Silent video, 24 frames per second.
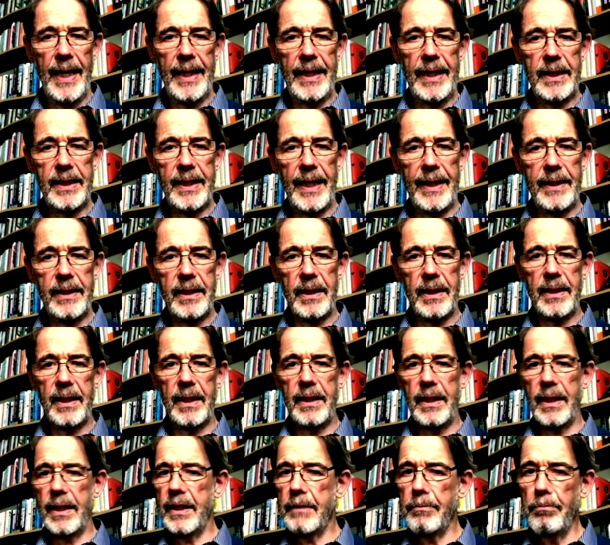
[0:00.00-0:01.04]
And it takes us
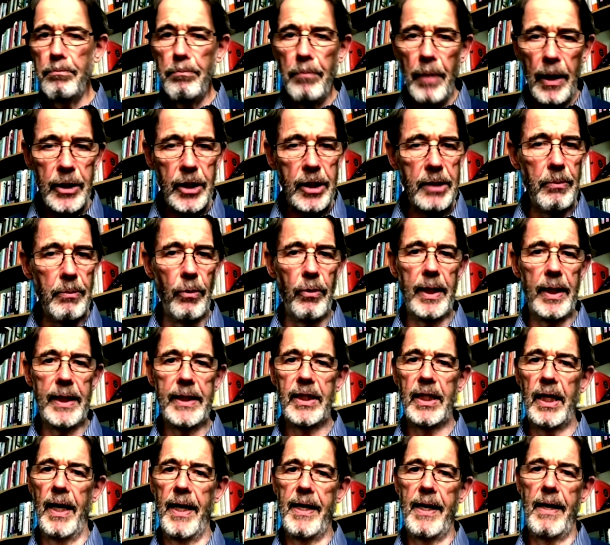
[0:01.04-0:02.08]
into this much more
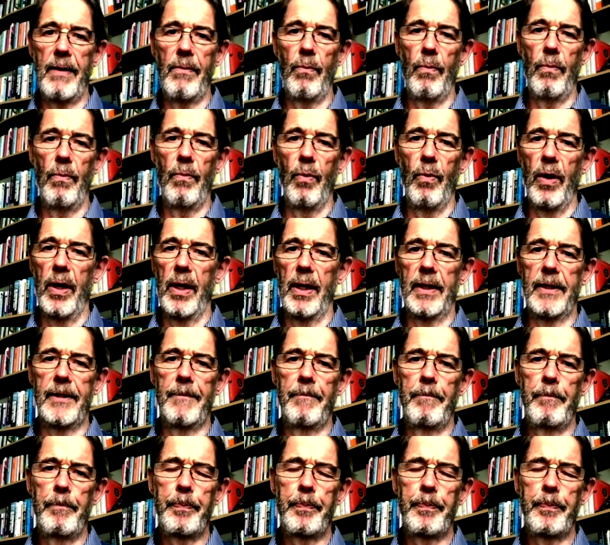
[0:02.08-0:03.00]
exciting world